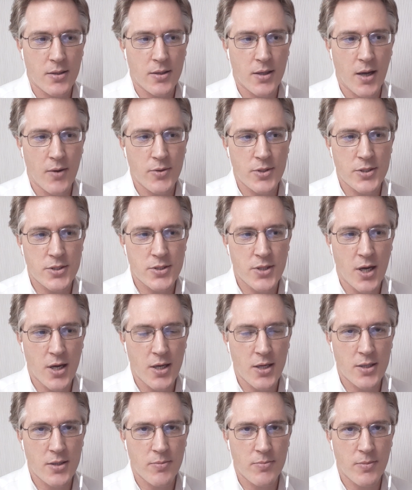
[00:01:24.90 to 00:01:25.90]

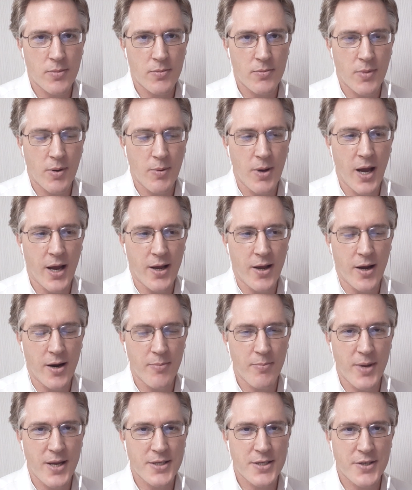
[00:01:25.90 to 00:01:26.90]
I got a
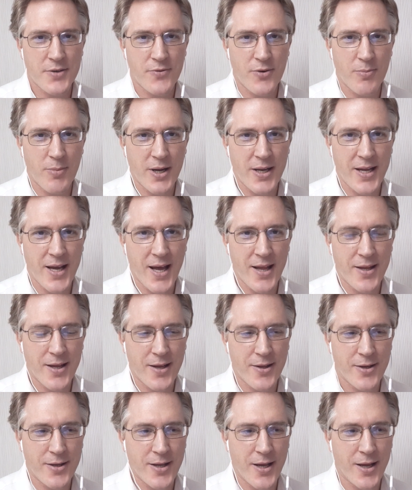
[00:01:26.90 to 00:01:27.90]
message from my dad the
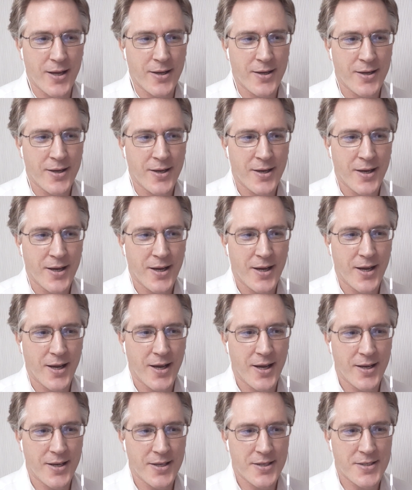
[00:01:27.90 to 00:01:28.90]
other day,
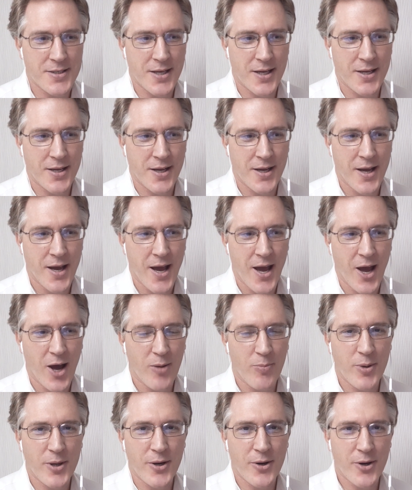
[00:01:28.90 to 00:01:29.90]
and he said,
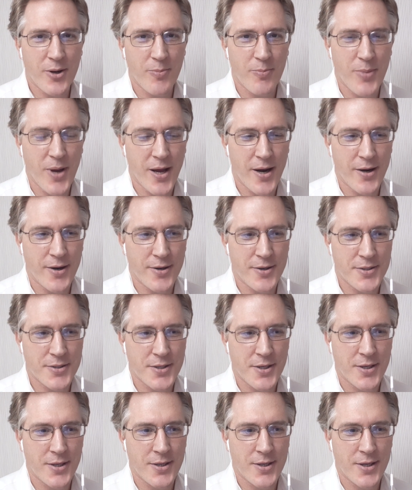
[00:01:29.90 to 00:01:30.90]
helping your competitors,
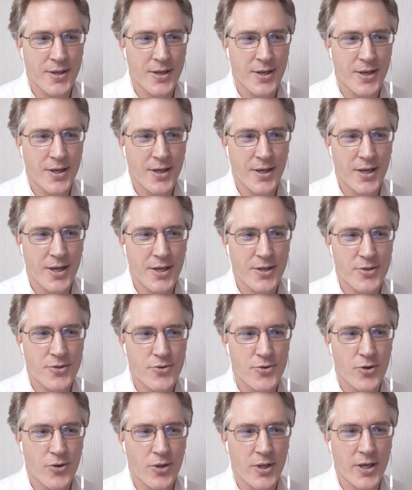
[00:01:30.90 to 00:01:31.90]
it's
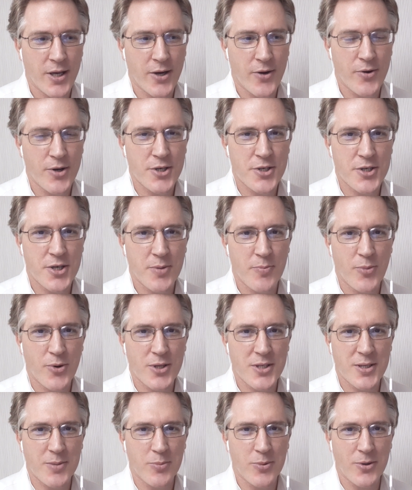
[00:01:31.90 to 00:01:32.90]
truly a Christian
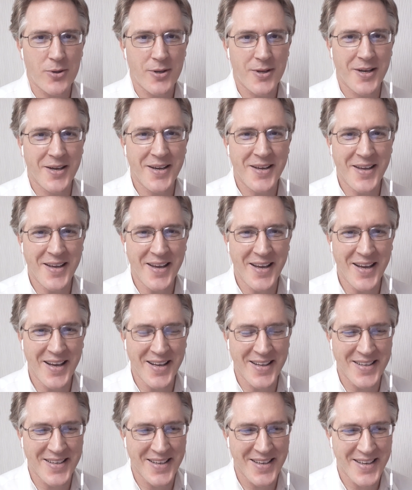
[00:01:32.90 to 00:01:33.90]
principle.
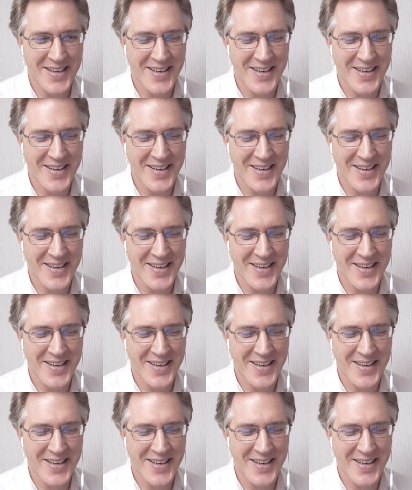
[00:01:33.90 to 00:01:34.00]
And